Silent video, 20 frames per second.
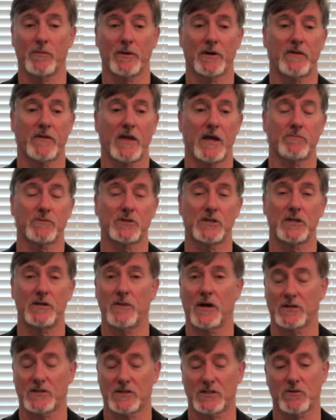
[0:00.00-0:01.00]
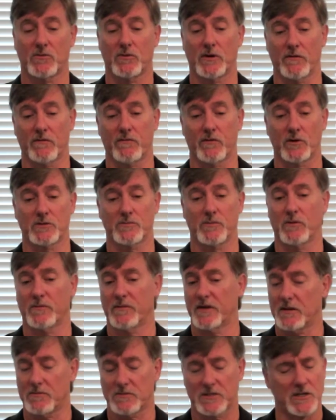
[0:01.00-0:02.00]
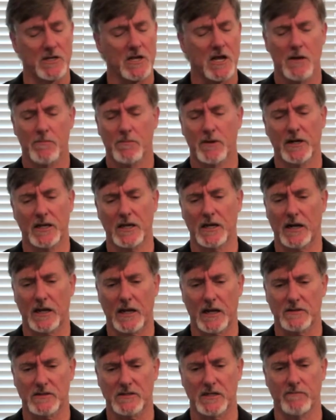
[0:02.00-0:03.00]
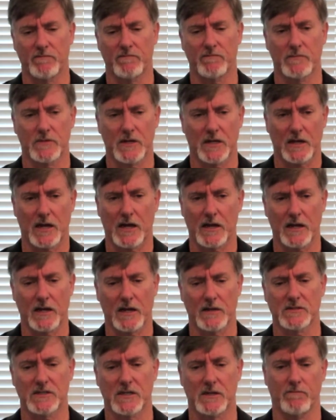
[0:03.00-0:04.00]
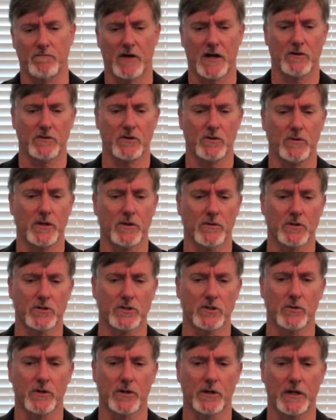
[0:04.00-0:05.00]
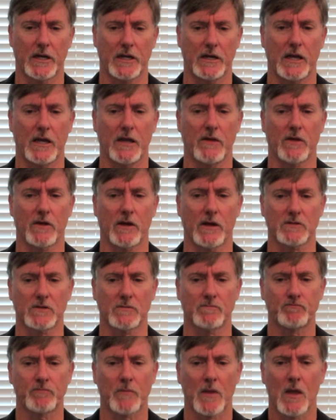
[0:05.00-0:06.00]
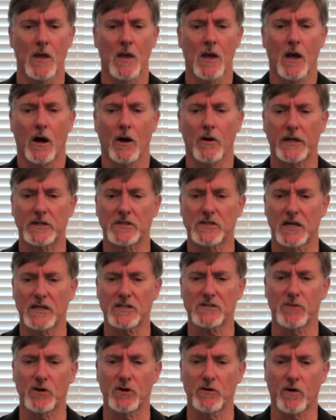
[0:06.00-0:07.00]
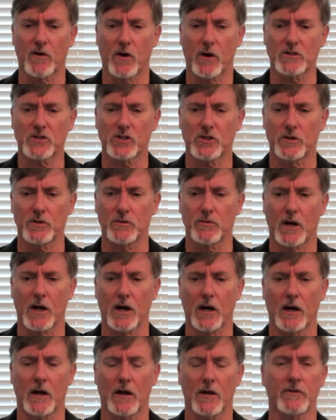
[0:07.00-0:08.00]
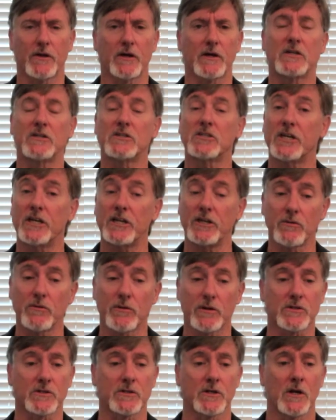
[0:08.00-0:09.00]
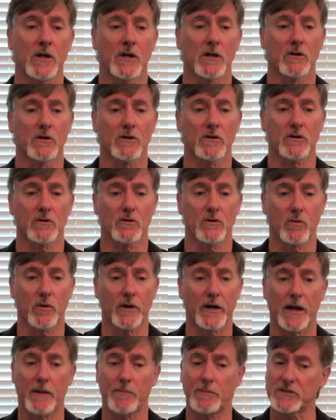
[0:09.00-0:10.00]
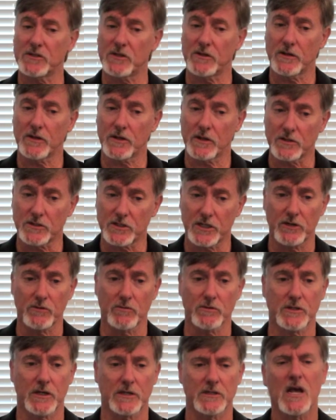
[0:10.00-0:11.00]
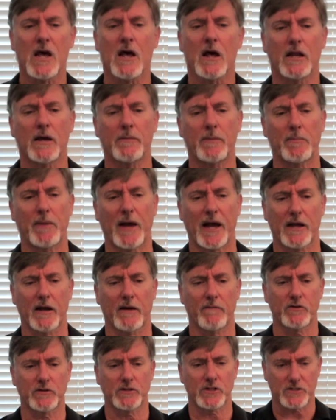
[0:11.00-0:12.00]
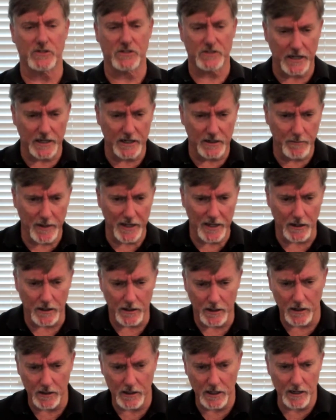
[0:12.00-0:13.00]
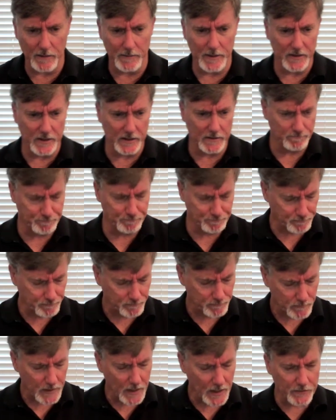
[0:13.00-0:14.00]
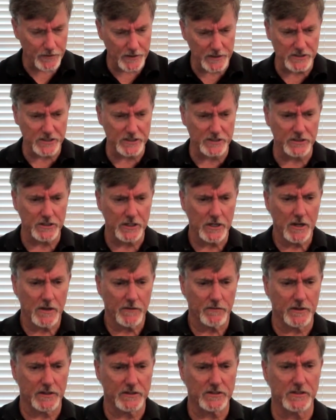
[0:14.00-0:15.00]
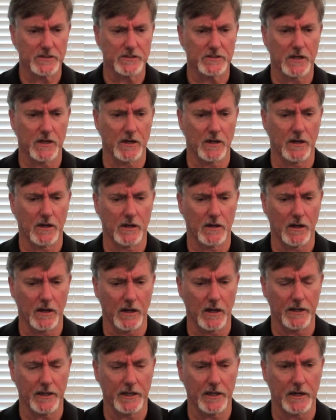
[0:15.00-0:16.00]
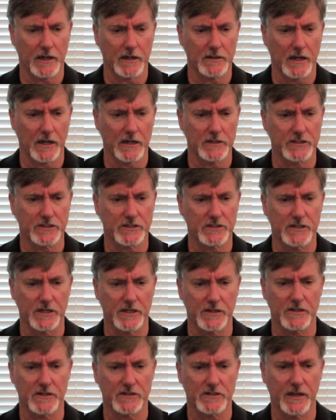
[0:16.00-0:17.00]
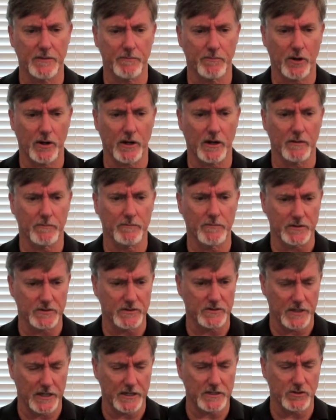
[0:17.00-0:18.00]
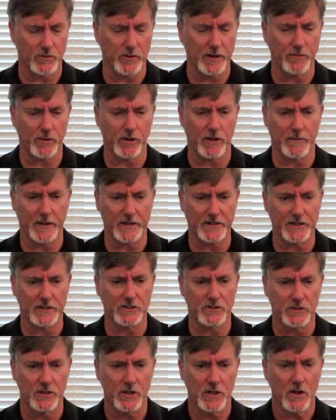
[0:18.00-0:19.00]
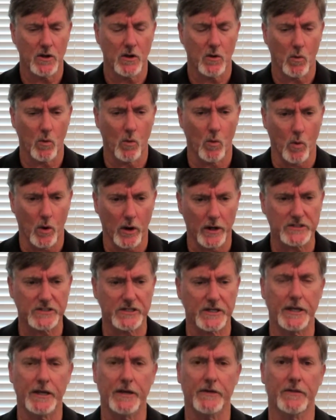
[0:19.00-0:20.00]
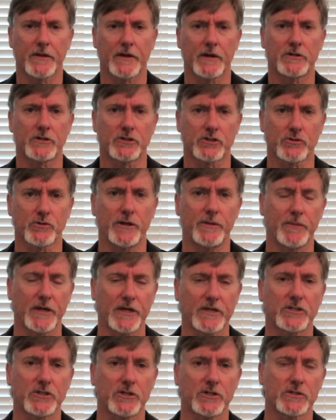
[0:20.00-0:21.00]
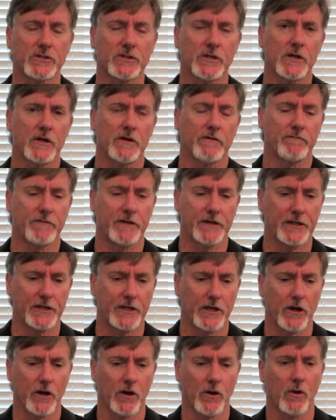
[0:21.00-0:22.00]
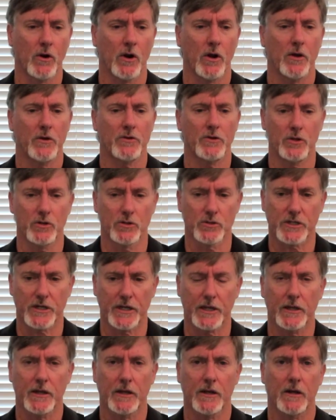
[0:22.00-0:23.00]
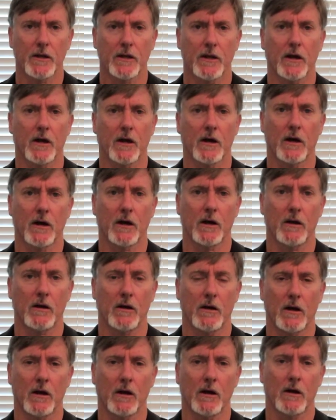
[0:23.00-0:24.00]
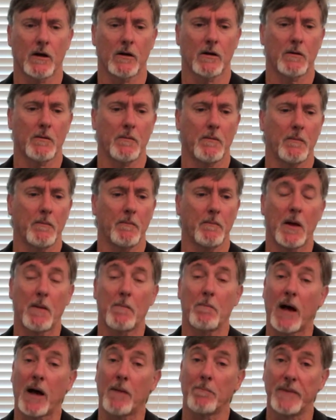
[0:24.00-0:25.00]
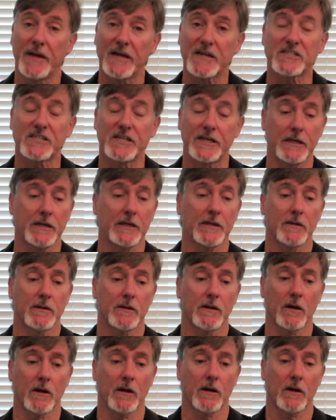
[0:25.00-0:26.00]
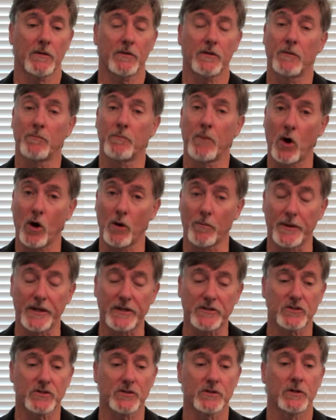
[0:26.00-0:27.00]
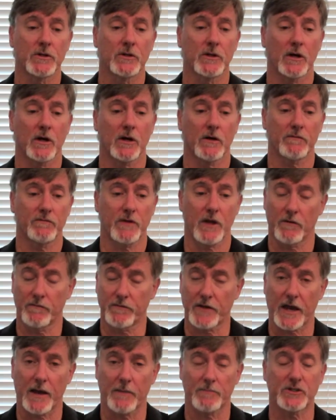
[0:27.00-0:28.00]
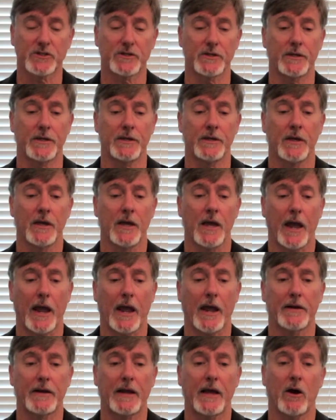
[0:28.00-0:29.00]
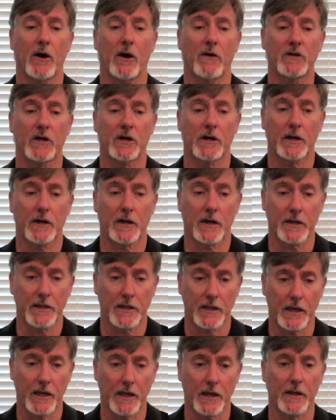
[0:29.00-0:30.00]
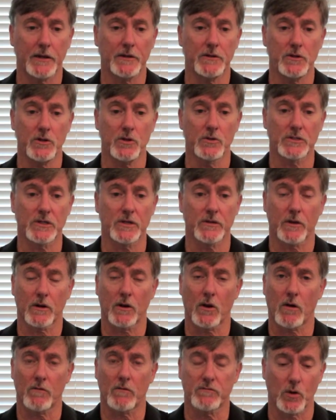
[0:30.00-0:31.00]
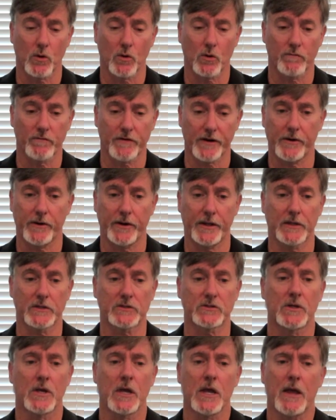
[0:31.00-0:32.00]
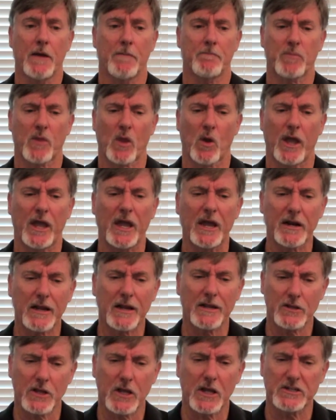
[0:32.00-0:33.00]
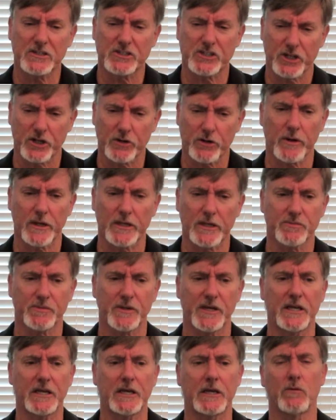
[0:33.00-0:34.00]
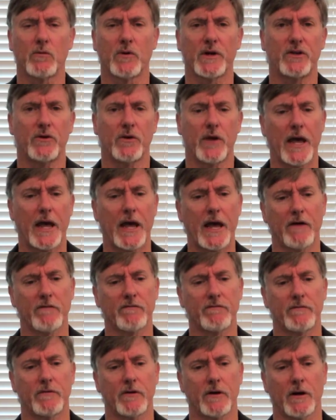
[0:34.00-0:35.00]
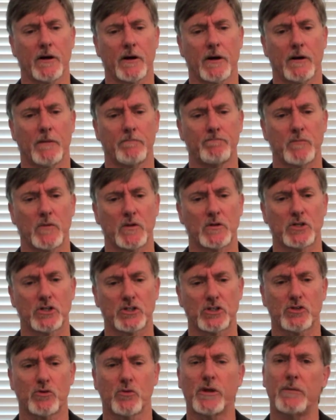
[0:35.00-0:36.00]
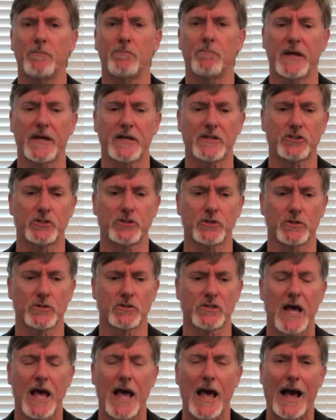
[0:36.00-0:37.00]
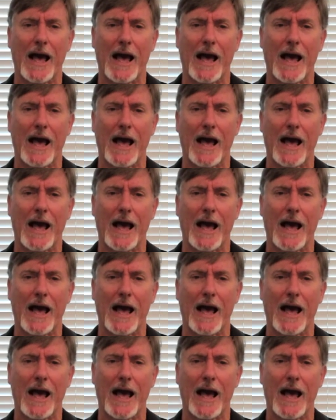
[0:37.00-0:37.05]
moment of cap c minus the square of the first moment of cap c. But again, I got the same I got the same value here, the two hundred eighty eight thousand. Okay, so let's move on to uh, the continuous. Look, look what happens in the continuous case. Let me back up for just a second and make a, a comment that this is this is uh, again. I, I just did the same problem, this SOA problem. I did once in the discrete mixtures video using uh, uh, by mixing uh, the moments of, of cap C, and now I've done it again using the law of total variance in generally speaking, when you have uh, discrete mixtures,